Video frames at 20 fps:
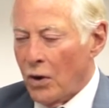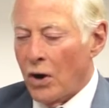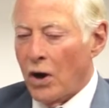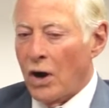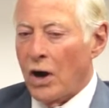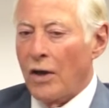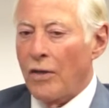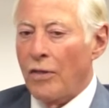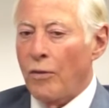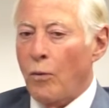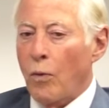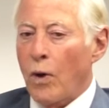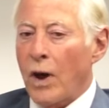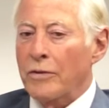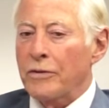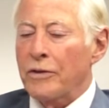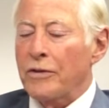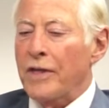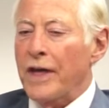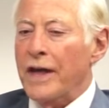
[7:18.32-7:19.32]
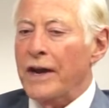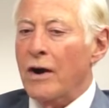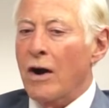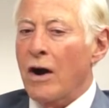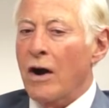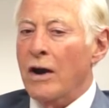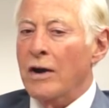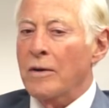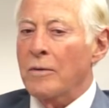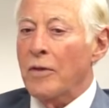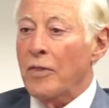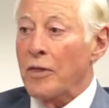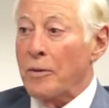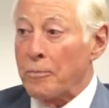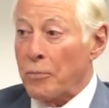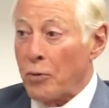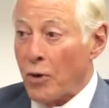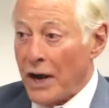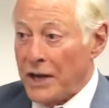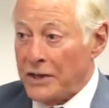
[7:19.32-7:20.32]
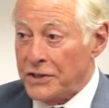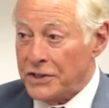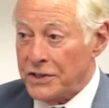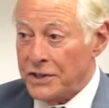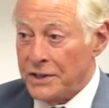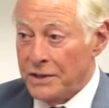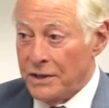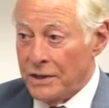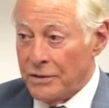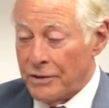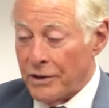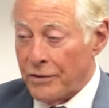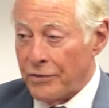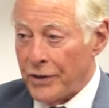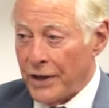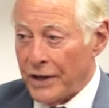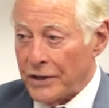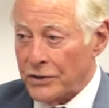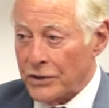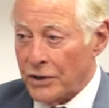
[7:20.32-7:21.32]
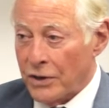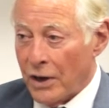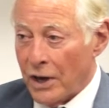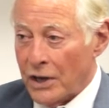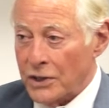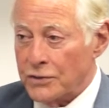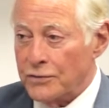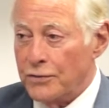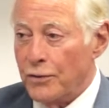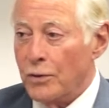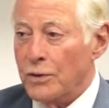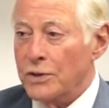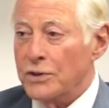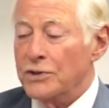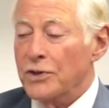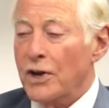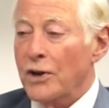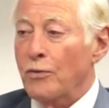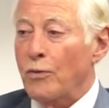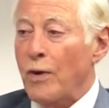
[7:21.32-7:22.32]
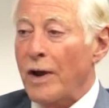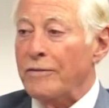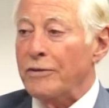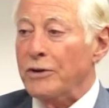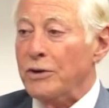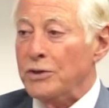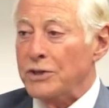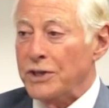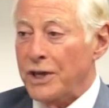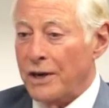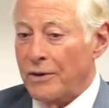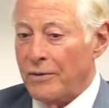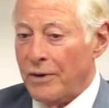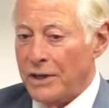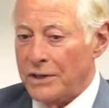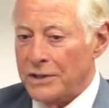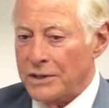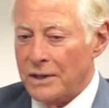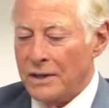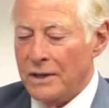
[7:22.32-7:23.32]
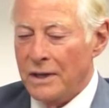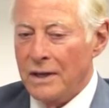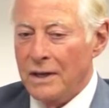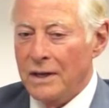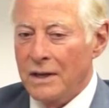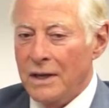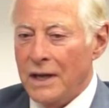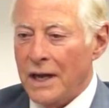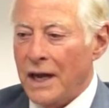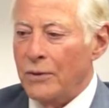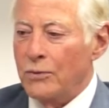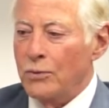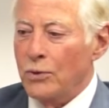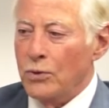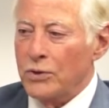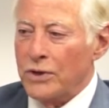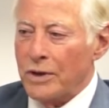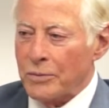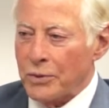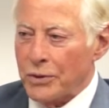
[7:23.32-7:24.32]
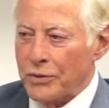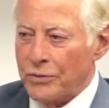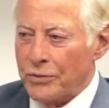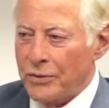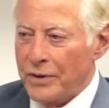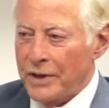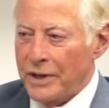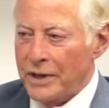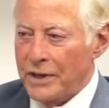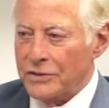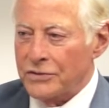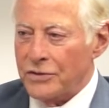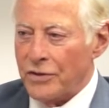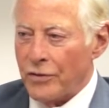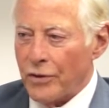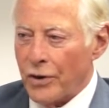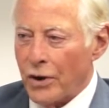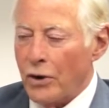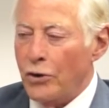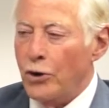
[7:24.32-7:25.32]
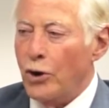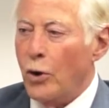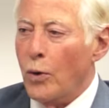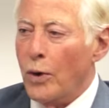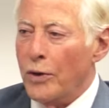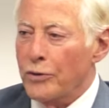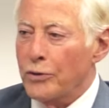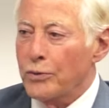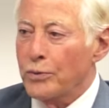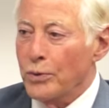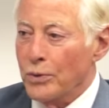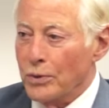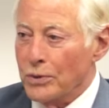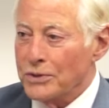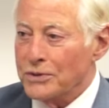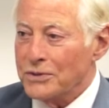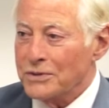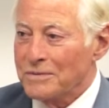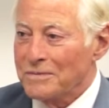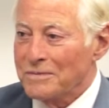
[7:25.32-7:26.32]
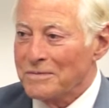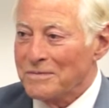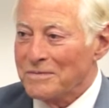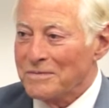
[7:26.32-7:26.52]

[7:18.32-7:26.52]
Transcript: rather than on the price that things cost. Focus on revenue generation. And rule number 3 is that there are no other rules.